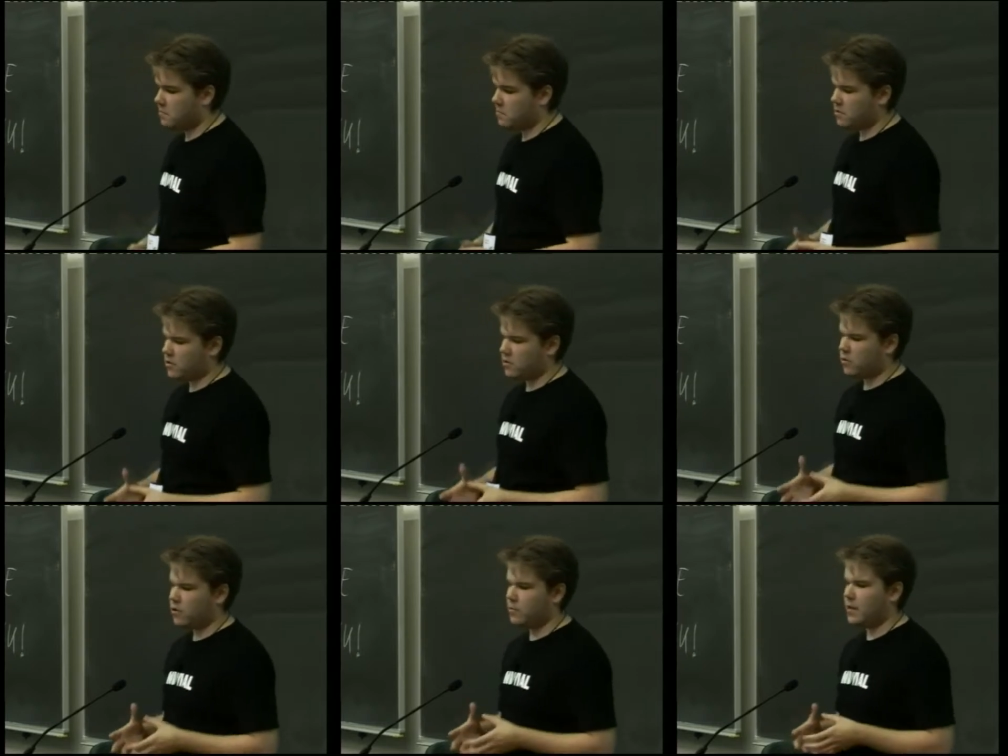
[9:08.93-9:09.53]

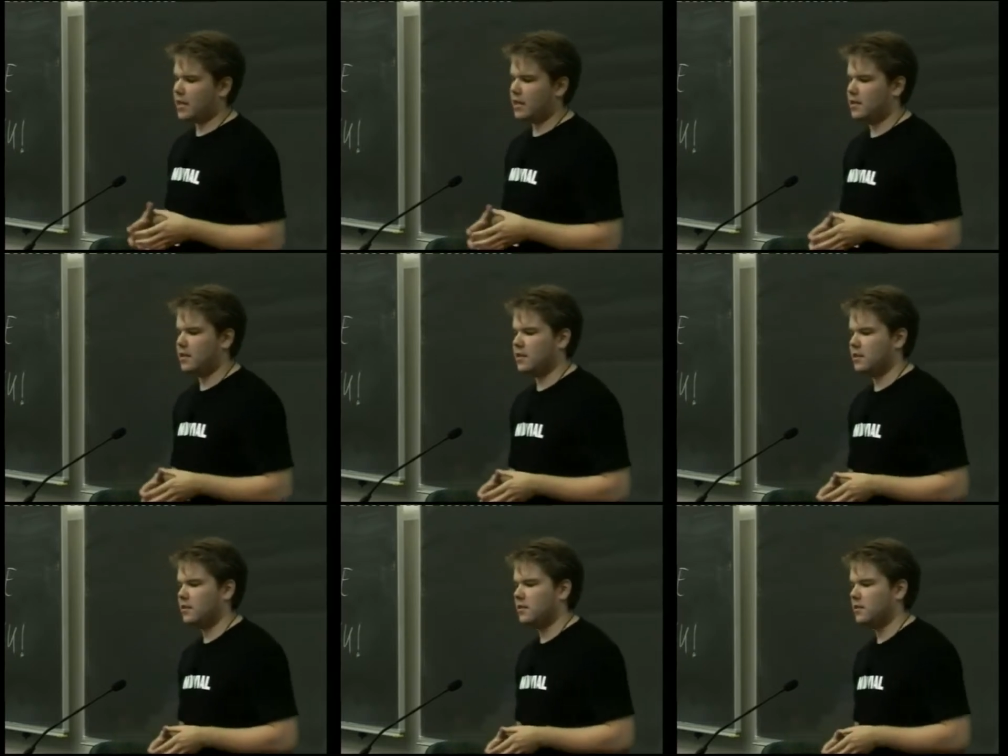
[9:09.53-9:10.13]
source
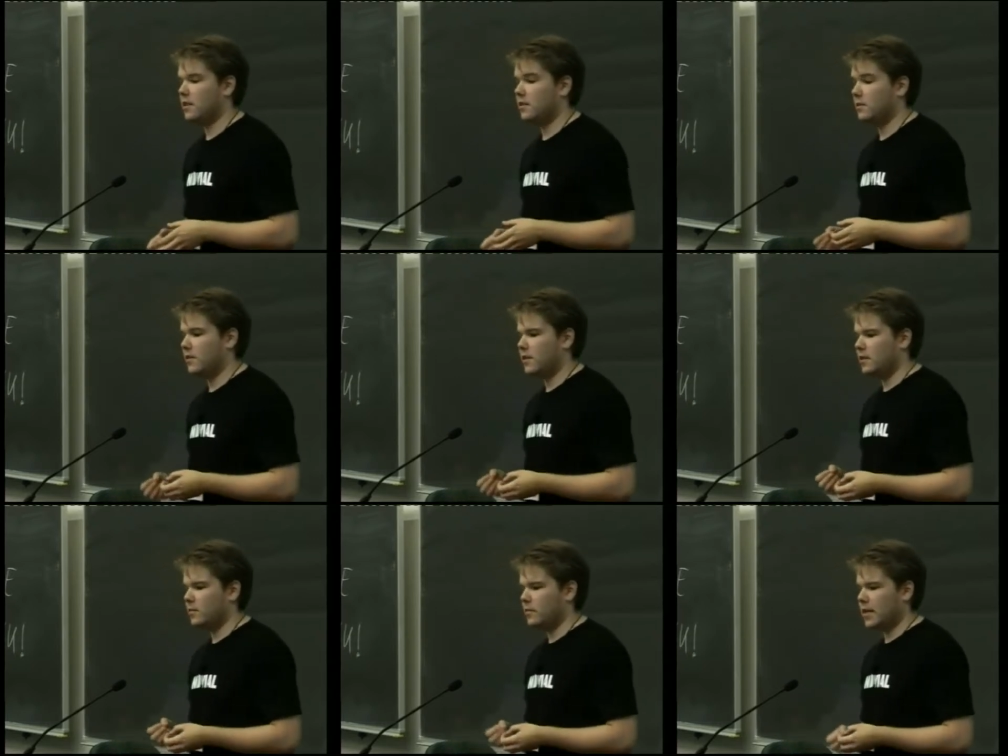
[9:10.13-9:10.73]
packages that you
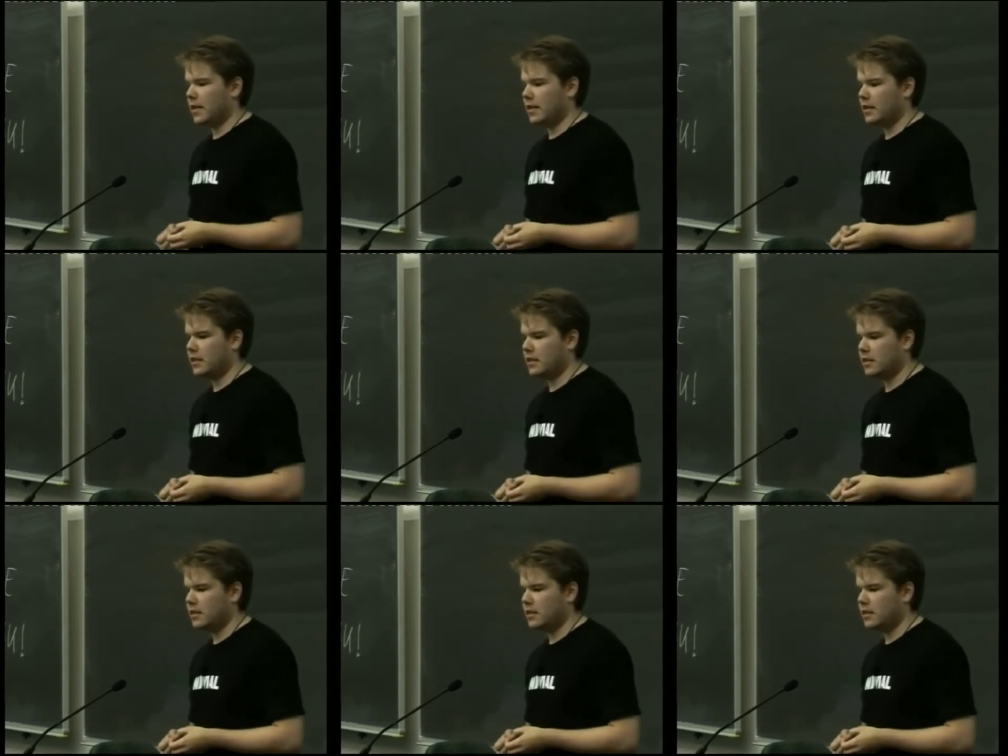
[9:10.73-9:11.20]
need to build,